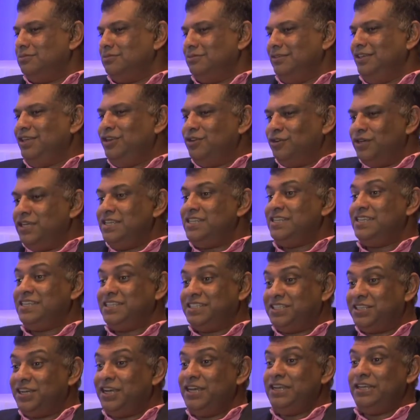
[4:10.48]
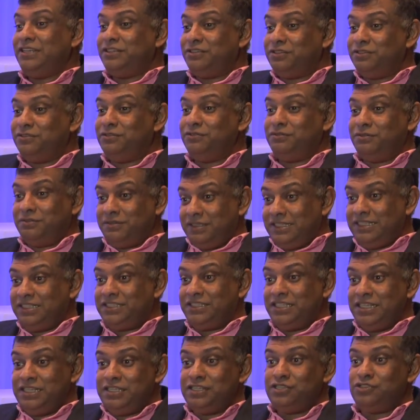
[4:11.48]
you know, he's excited he's
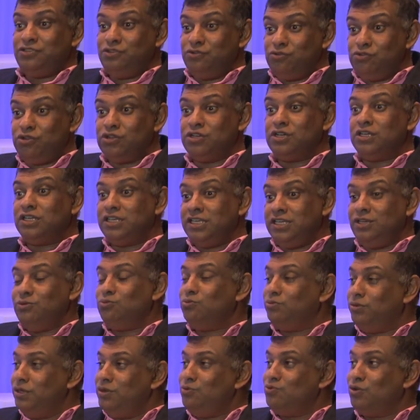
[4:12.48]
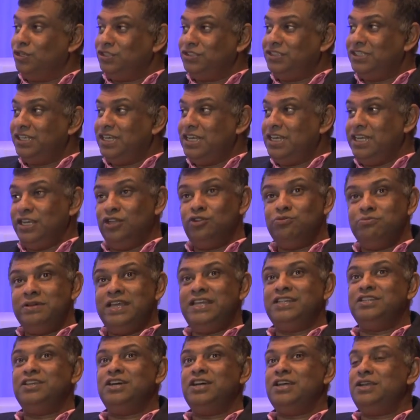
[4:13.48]
seen this new girl and he wants to he'll
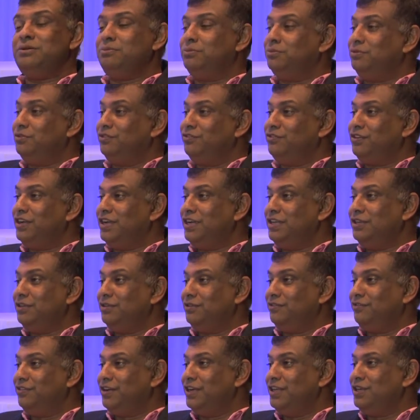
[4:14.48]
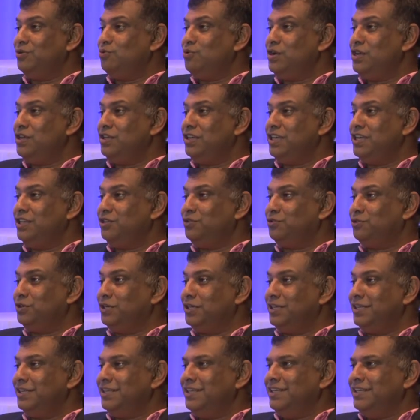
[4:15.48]
make time to find a way to get to her.